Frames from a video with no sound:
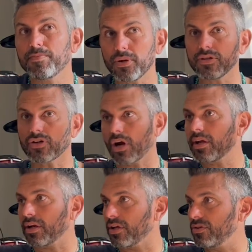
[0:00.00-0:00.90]
put a
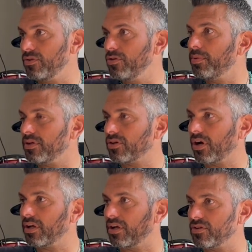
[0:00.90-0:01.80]
target on you do put a
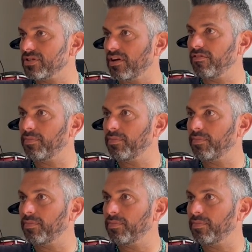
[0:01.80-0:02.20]
target on yourself